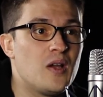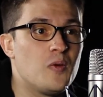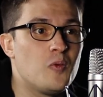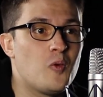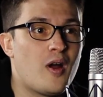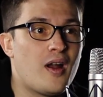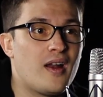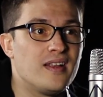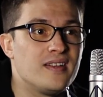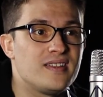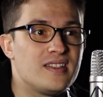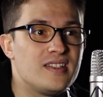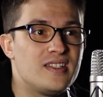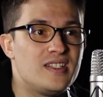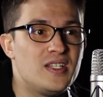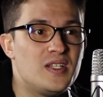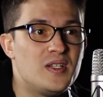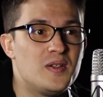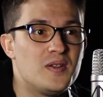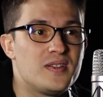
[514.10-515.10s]
I wanted to
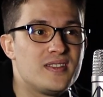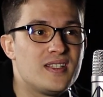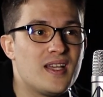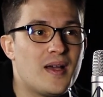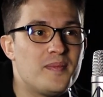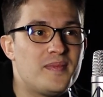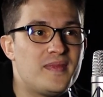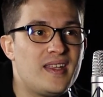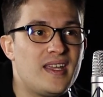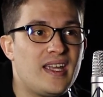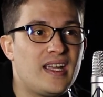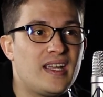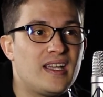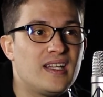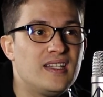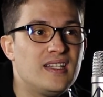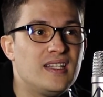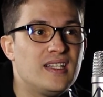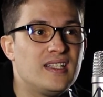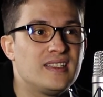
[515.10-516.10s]
do something
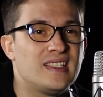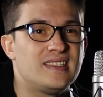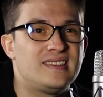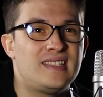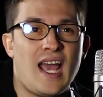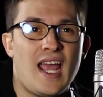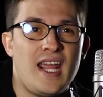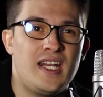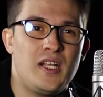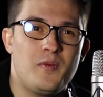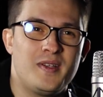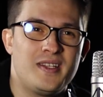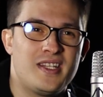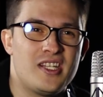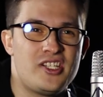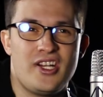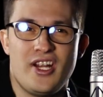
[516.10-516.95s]
to tie it in with the